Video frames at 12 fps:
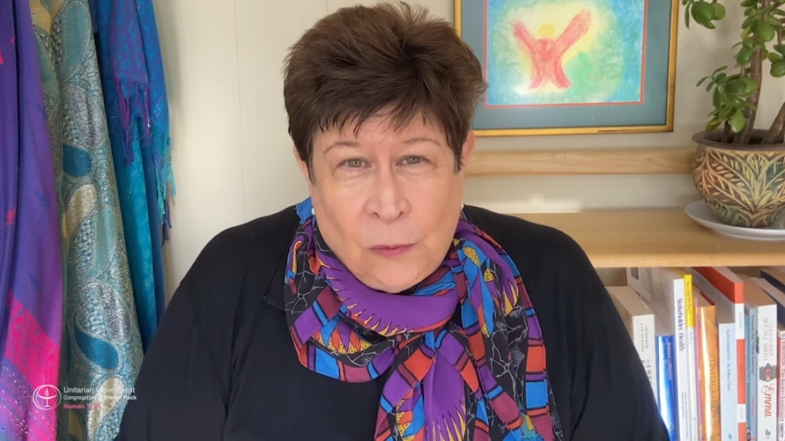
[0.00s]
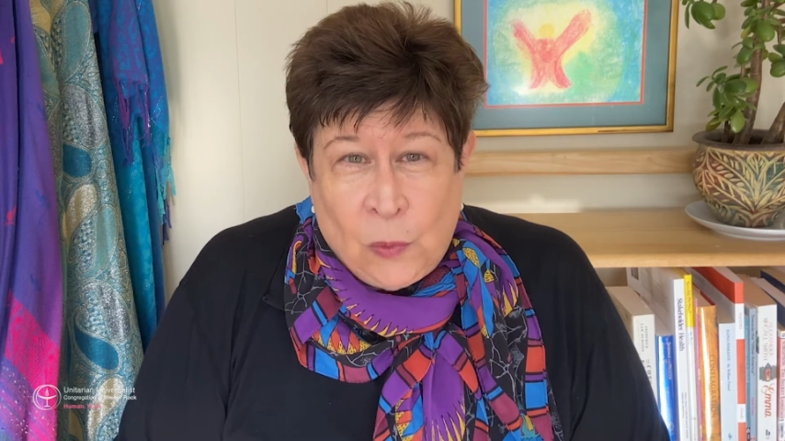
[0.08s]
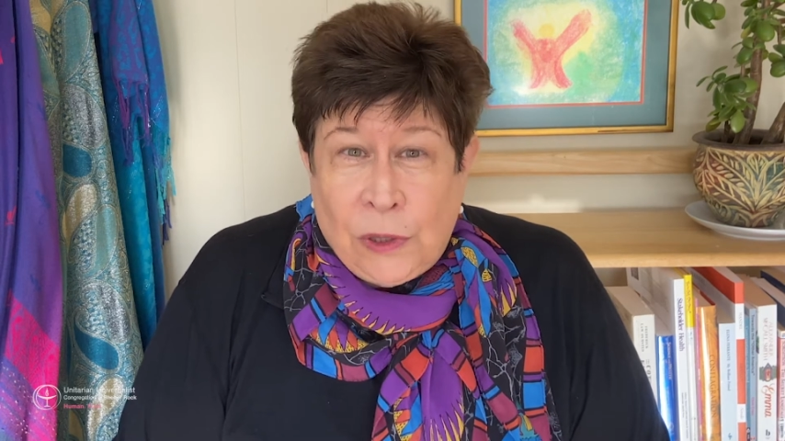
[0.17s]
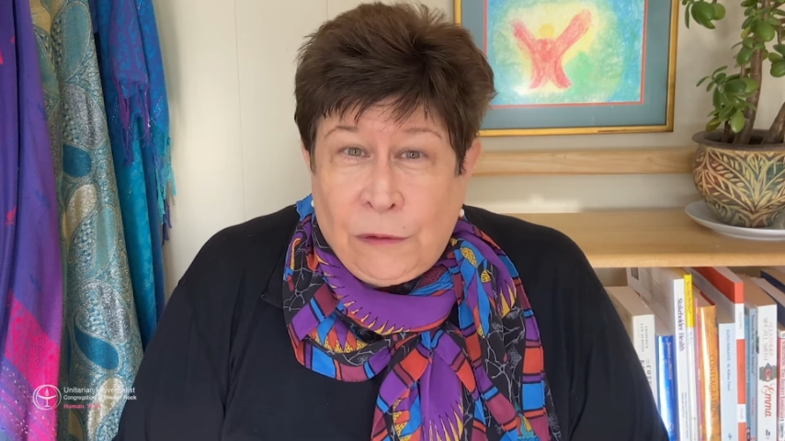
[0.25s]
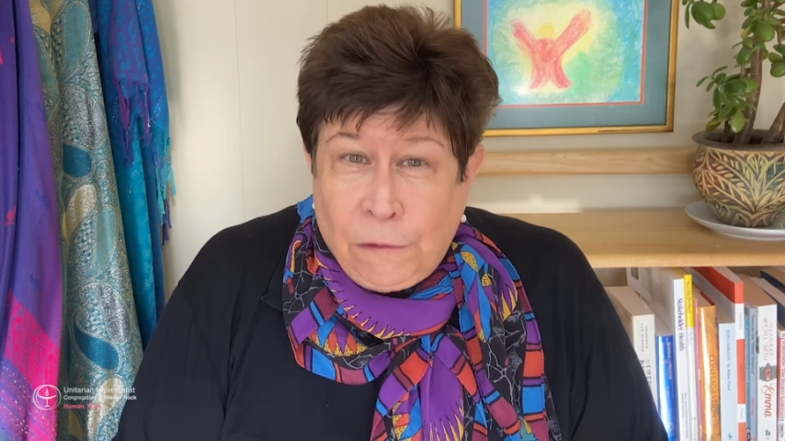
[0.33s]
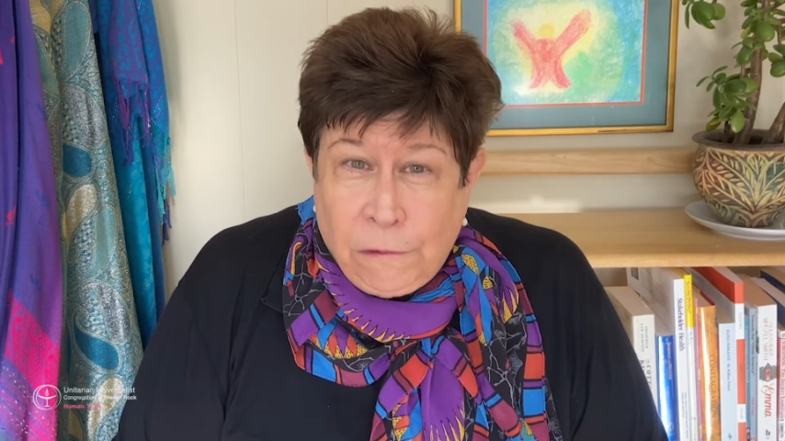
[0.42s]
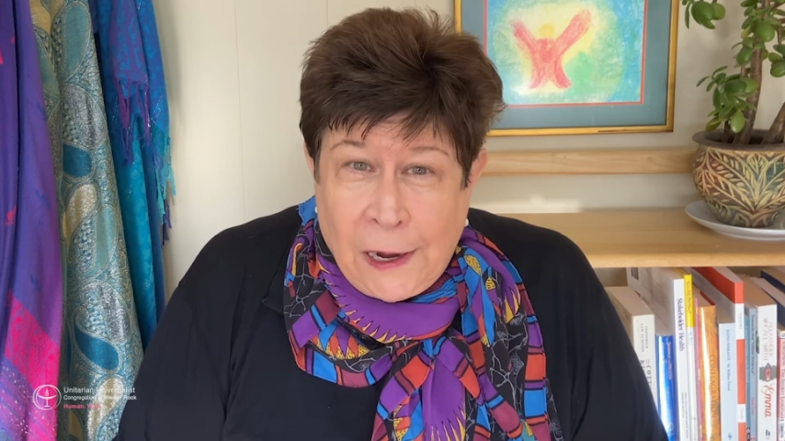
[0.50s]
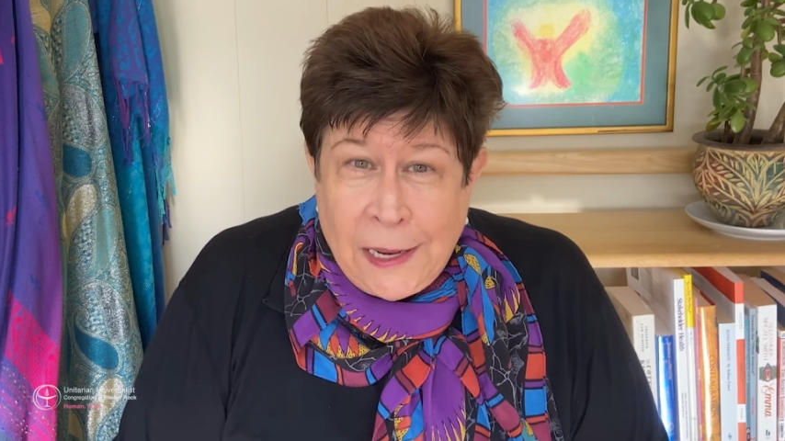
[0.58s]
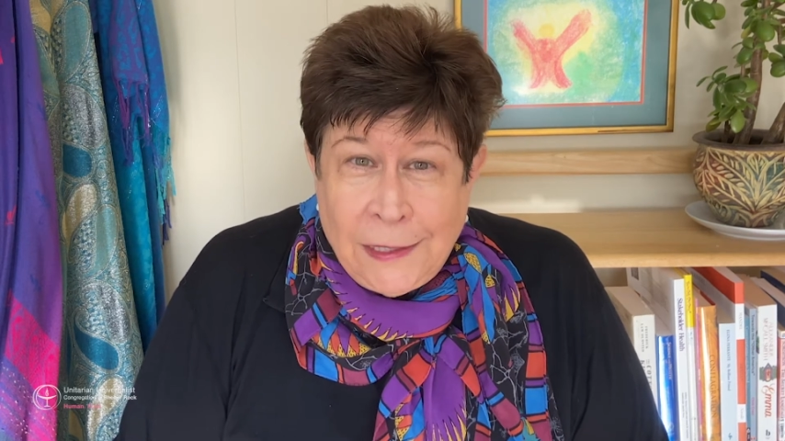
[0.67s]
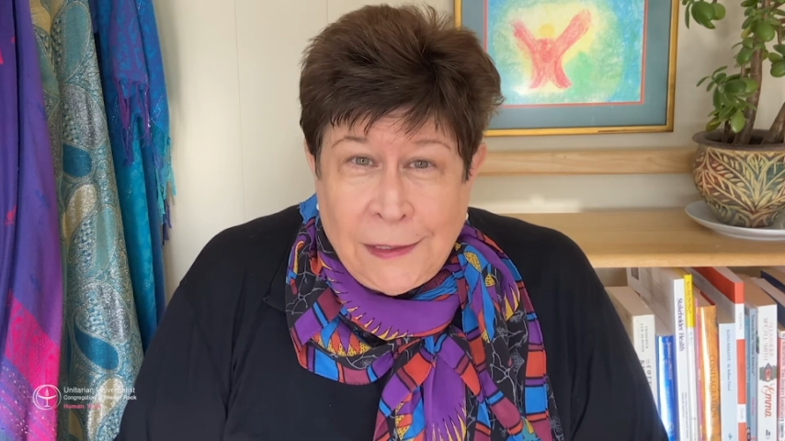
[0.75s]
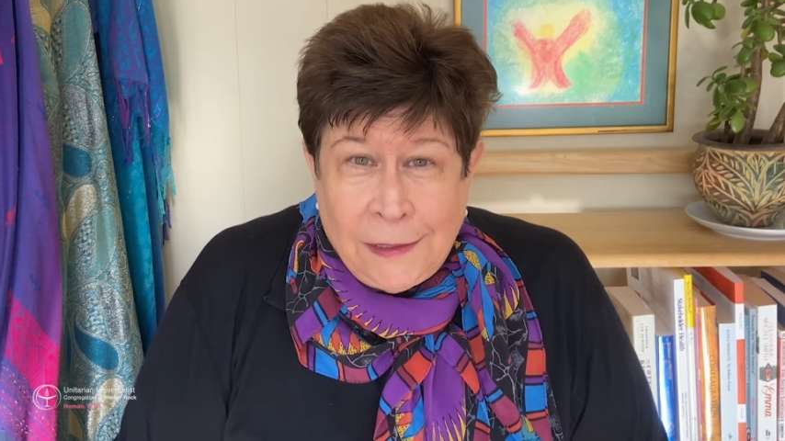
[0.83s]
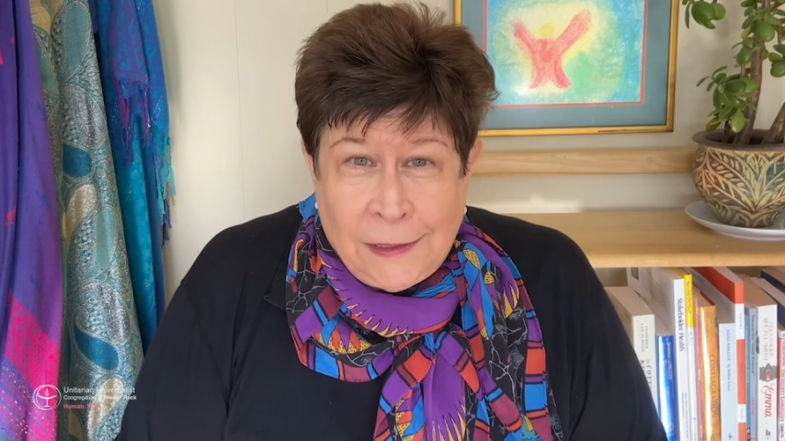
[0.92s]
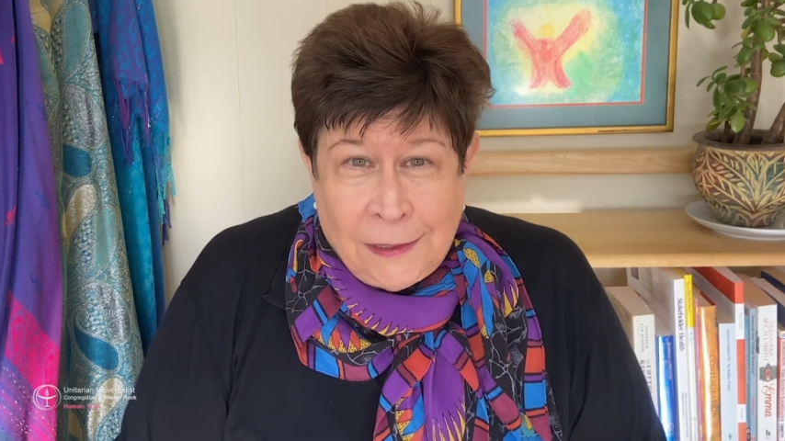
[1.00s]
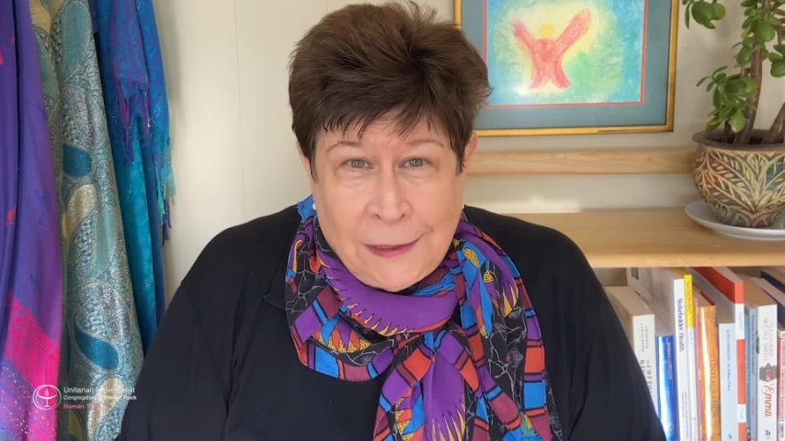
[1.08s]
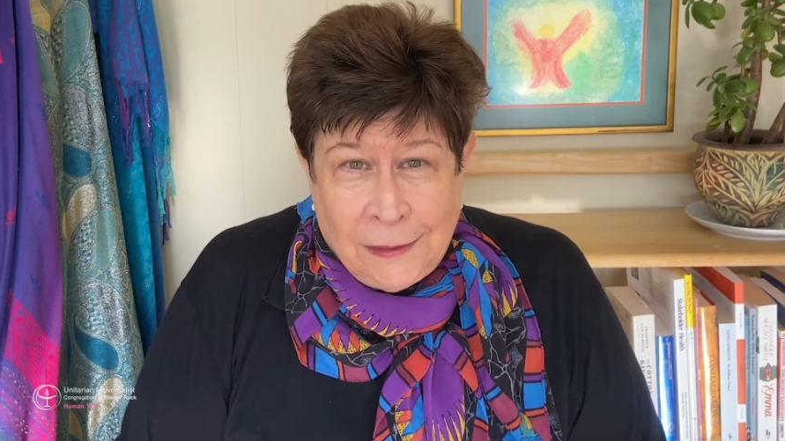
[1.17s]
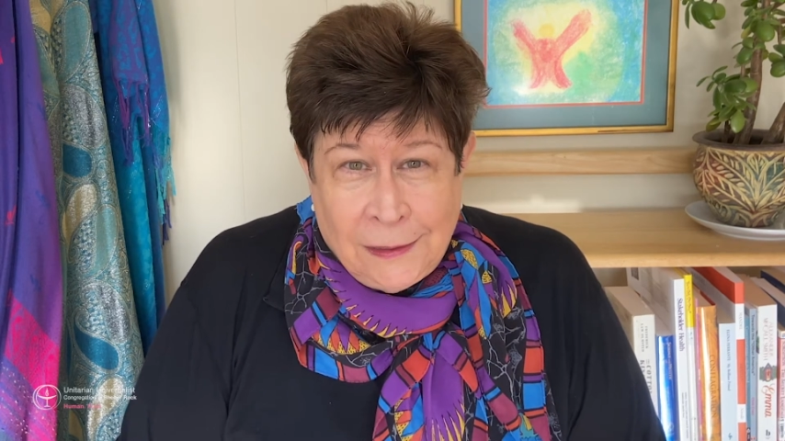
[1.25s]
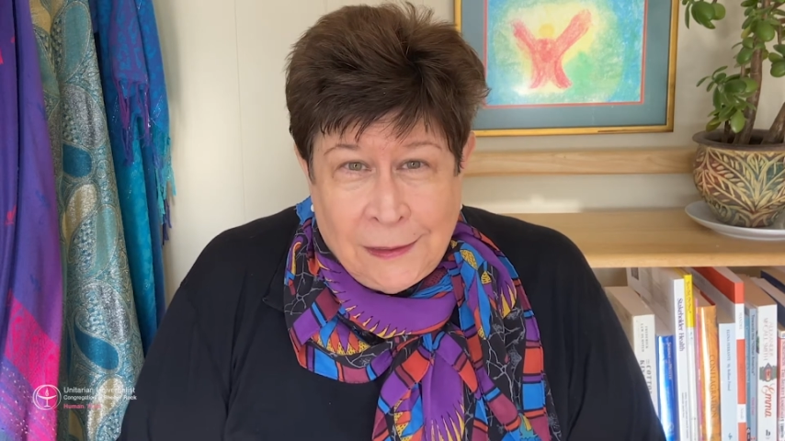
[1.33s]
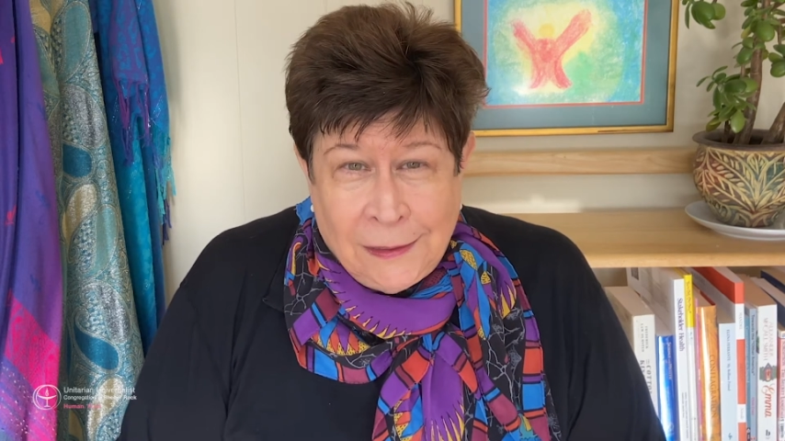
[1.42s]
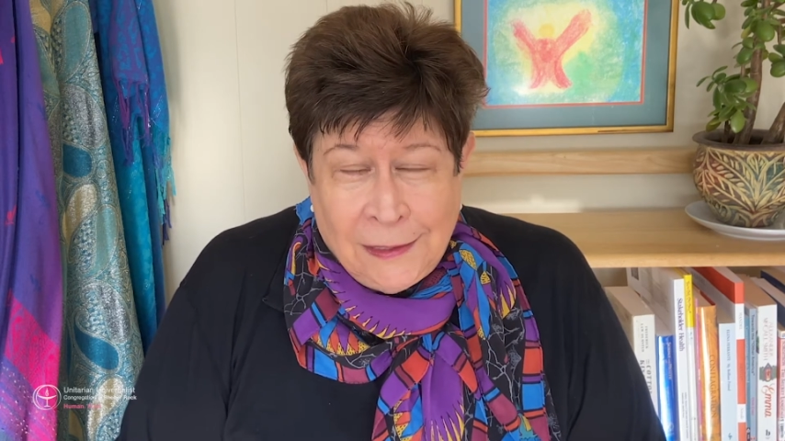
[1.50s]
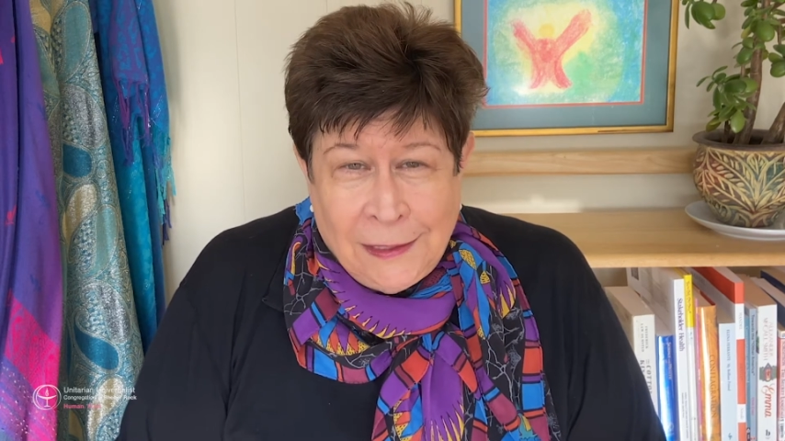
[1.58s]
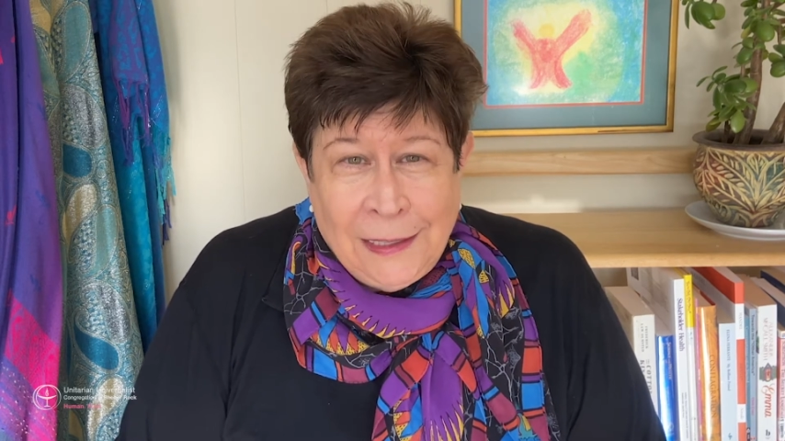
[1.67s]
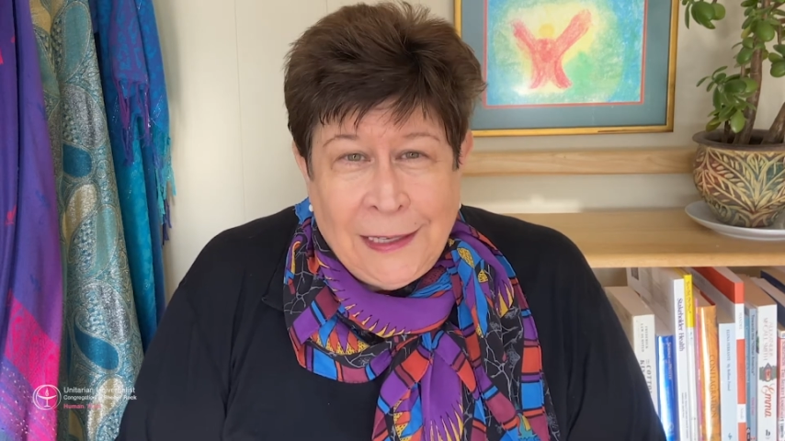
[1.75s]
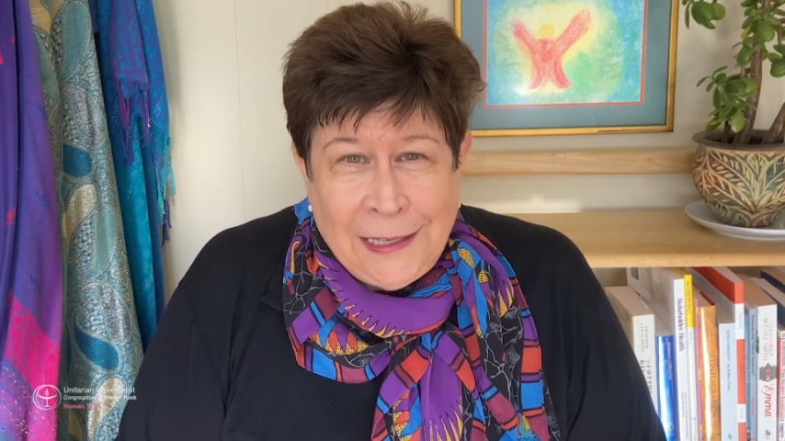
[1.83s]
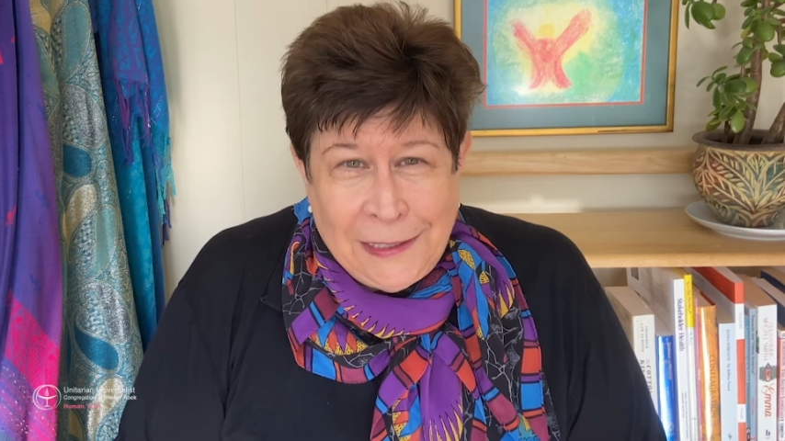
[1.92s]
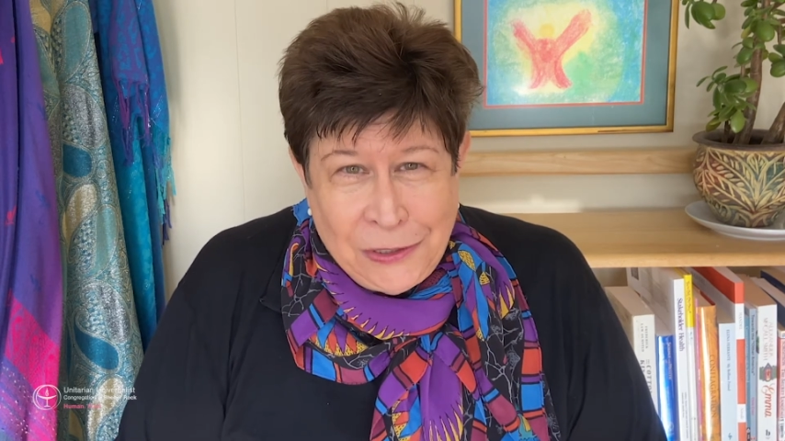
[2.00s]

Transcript: with friends, in